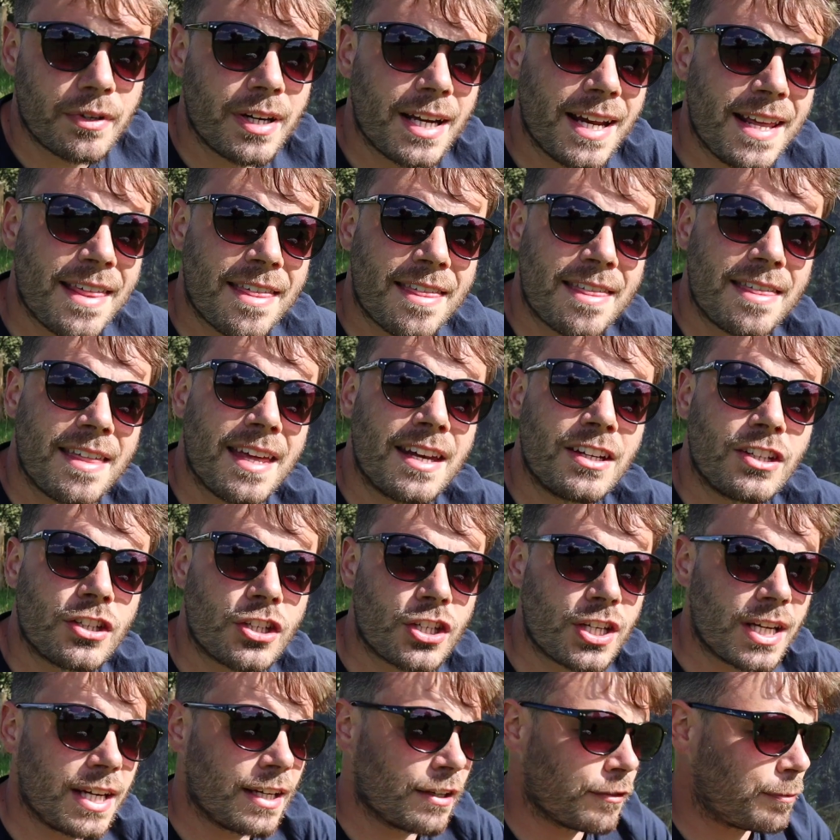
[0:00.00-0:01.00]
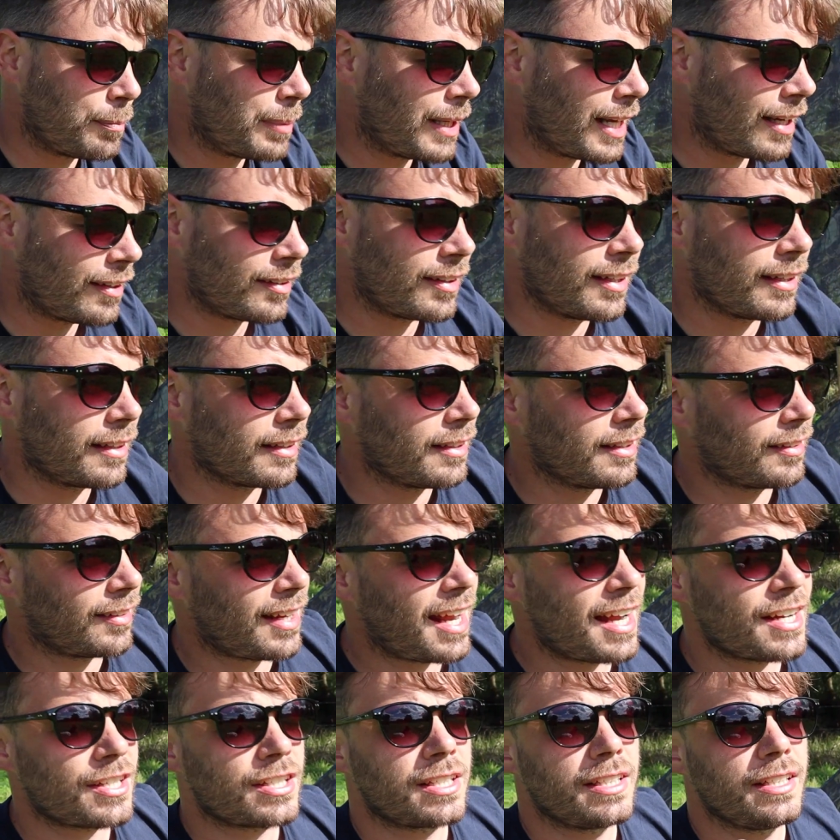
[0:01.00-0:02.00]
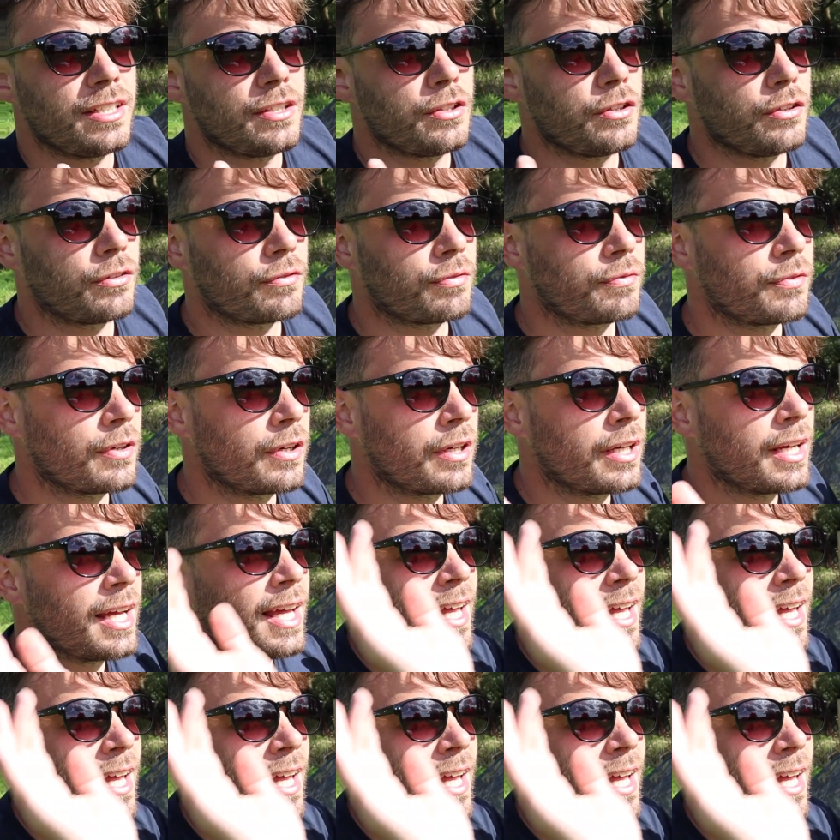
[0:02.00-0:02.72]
really thin sheet of plastic, and it's actually used for